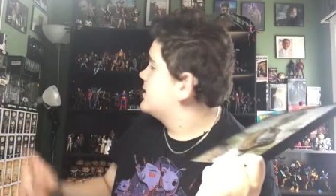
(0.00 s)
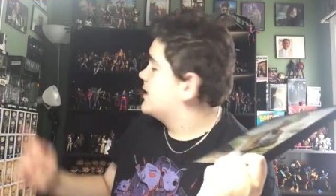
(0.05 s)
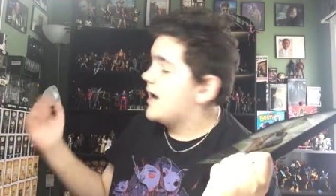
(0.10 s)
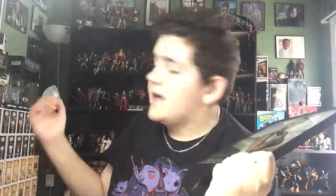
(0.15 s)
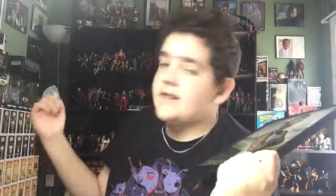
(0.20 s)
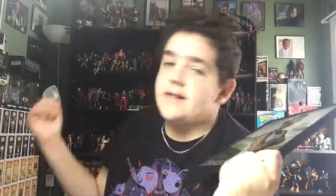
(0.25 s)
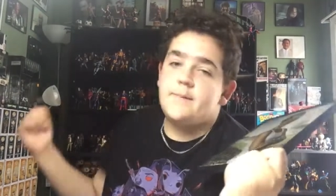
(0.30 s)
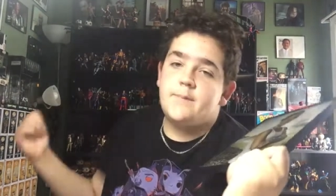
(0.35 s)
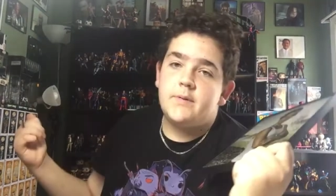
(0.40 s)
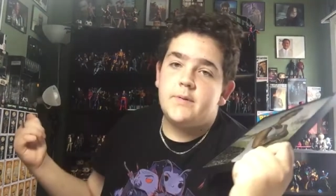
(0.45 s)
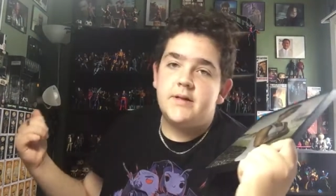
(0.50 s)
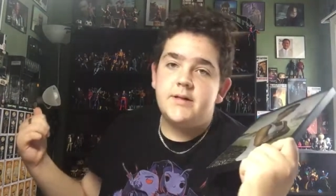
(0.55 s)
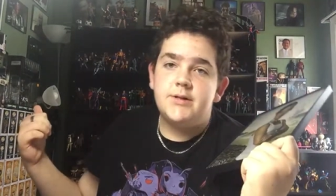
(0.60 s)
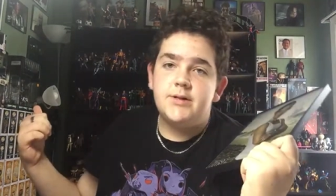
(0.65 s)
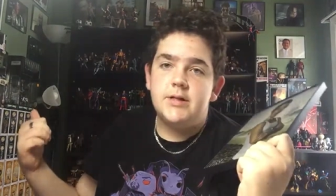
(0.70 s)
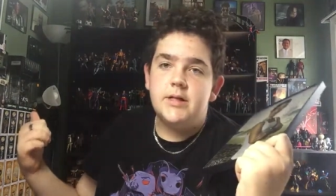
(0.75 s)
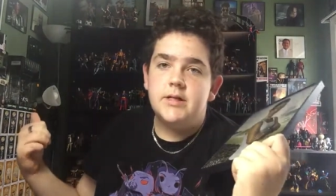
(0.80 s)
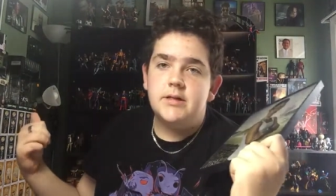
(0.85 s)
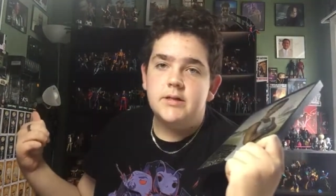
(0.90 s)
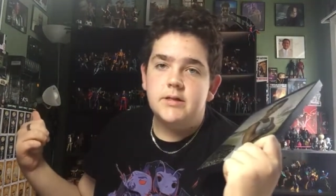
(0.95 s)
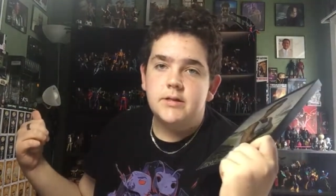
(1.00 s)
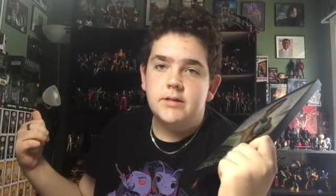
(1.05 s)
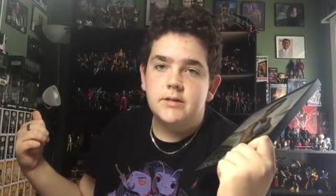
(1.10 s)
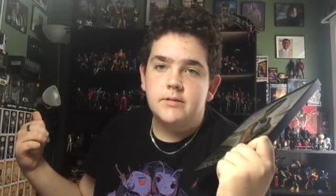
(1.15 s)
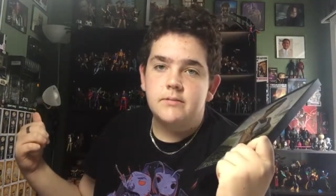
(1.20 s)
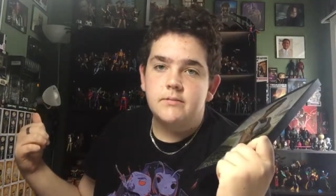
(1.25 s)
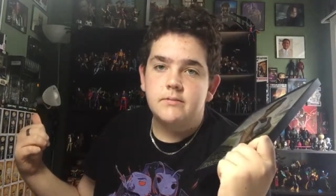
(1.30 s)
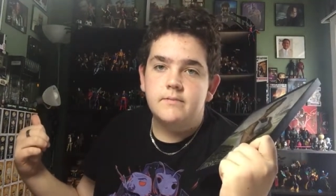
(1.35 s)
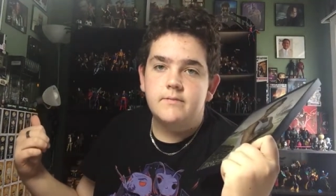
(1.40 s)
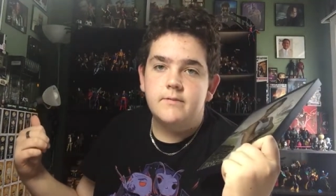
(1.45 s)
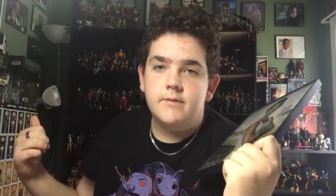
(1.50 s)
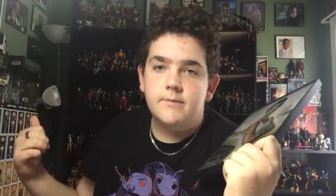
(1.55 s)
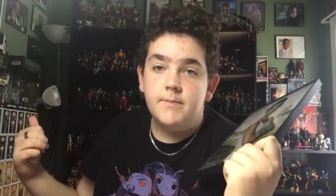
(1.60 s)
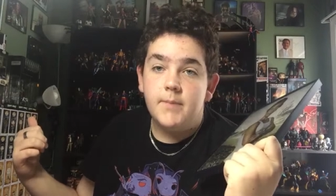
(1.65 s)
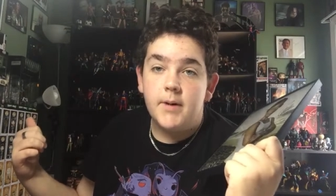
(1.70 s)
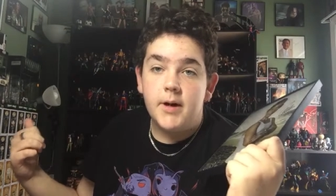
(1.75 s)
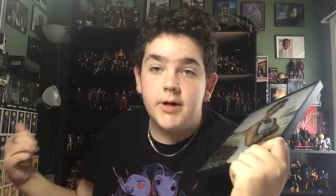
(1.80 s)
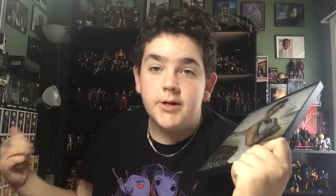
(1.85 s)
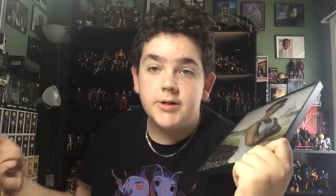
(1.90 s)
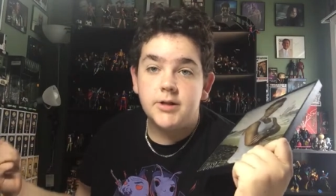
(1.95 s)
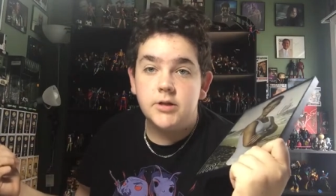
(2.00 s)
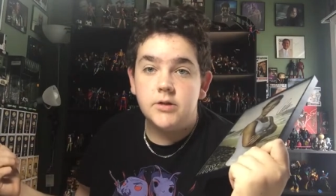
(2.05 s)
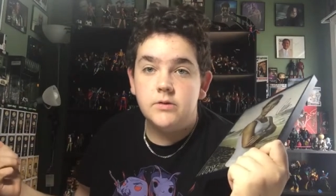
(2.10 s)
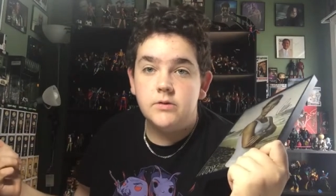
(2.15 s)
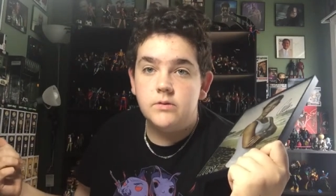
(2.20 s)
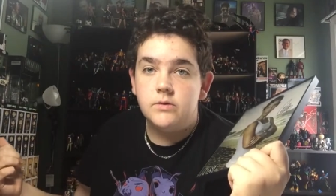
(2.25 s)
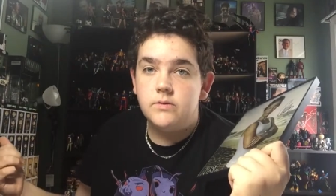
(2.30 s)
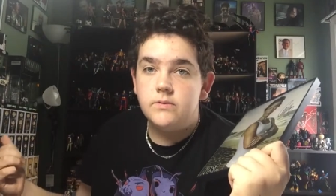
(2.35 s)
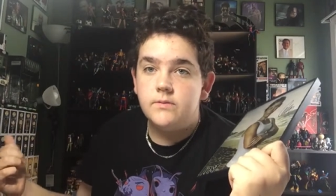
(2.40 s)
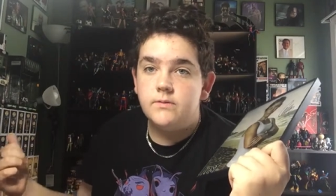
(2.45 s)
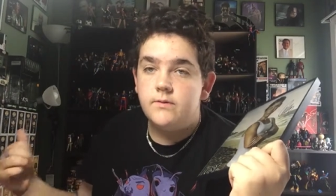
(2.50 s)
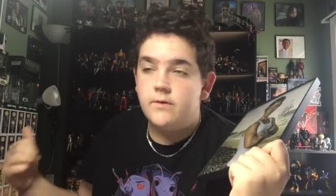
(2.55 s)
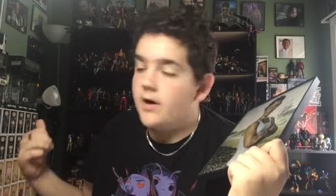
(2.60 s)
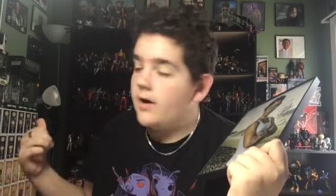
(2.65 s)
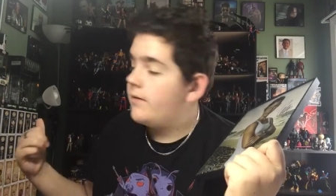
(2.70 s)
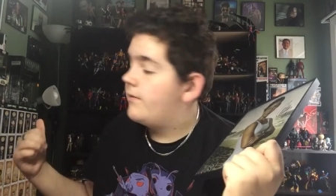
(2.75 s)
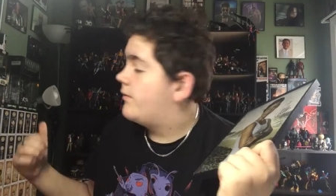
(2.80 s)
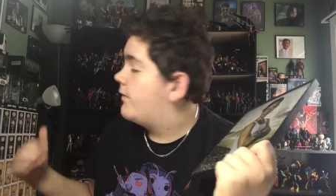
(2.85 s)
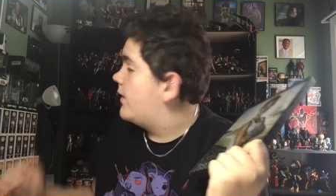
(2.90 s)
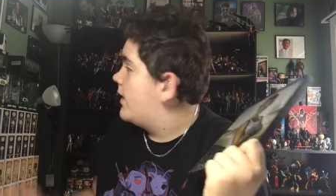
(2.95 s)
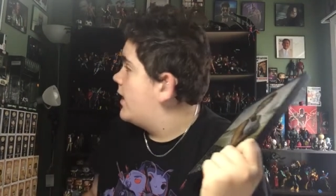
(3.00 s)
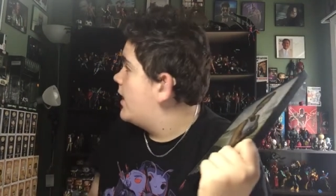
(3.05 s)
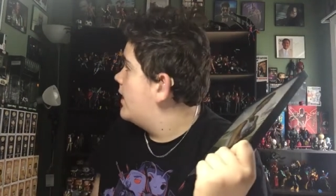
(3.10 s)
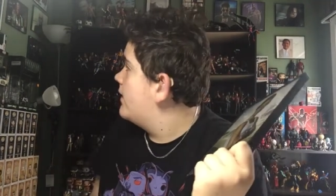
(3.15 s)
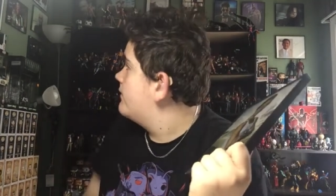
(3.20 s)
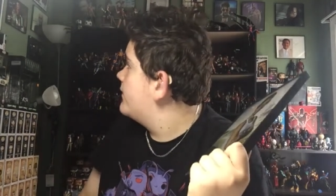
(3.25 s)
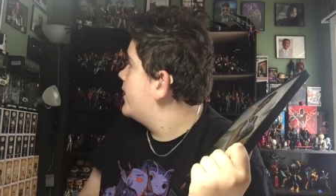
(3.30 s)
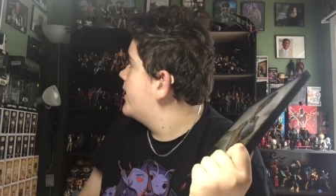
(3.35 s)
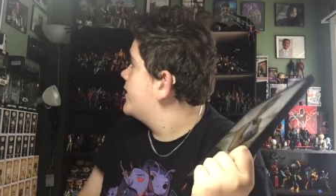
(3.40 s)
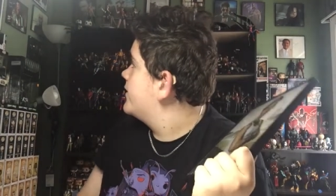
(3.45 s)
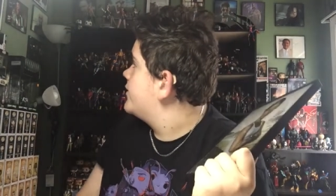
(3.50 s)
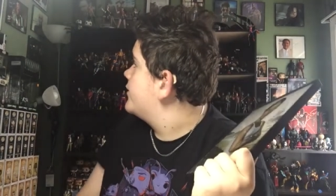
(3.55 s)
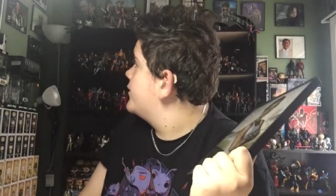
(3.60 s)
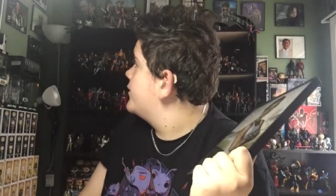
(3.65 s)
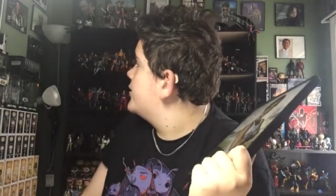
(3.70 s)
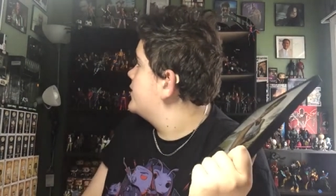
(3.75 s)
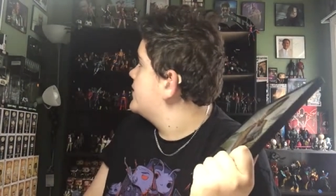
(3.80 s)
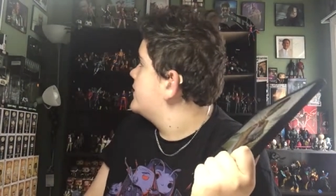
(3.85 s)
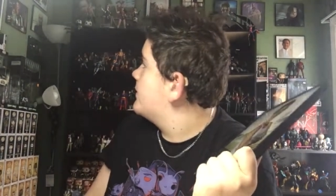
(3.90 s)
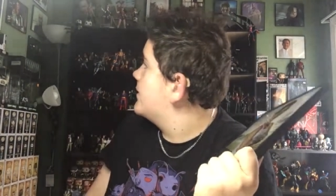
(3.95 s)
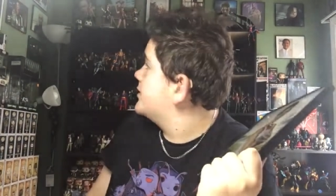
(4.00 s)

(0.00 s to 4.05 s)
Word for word: guy that played Jason from Part Two, uh, Friday Thirteenth